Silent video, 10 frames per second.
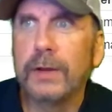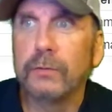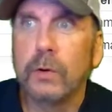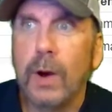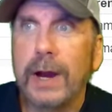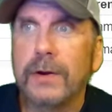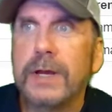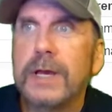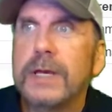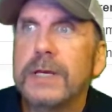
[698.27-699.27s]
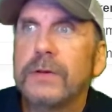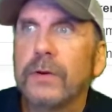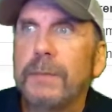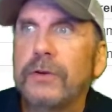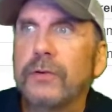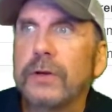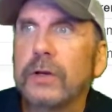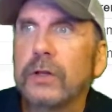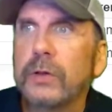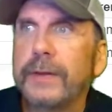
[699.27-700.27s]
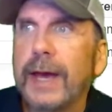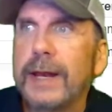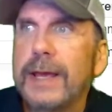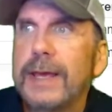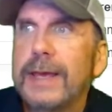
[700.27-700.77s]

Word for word: is required. So make sure you include that.